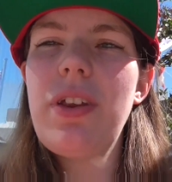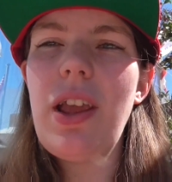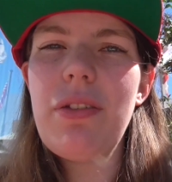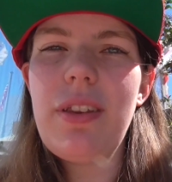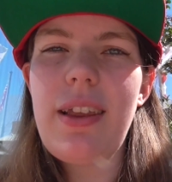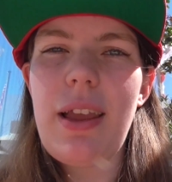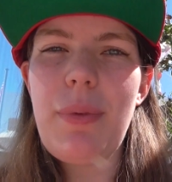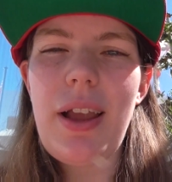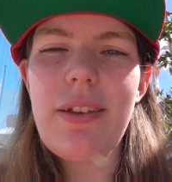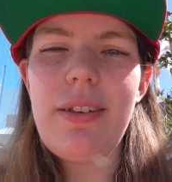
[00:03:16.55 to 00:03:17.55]
so that
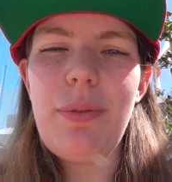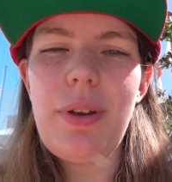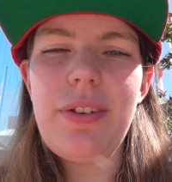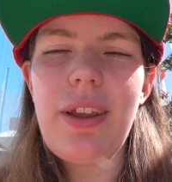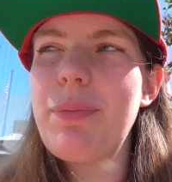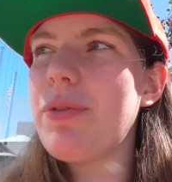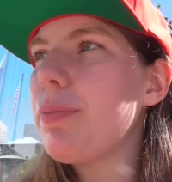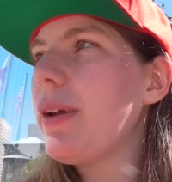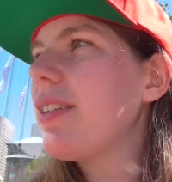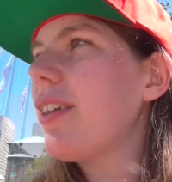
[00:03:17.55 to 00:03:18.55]
I'm actually wishing I'd
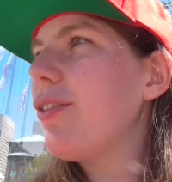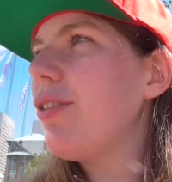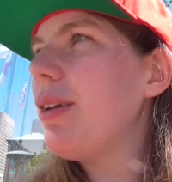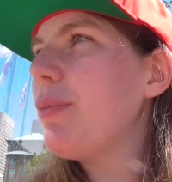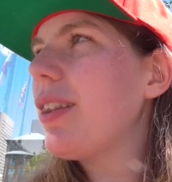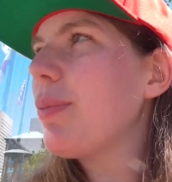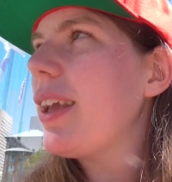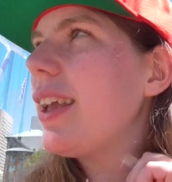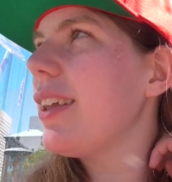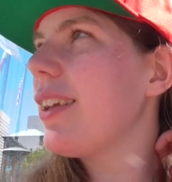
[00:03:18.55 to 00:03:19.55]
brought my sun cream with me,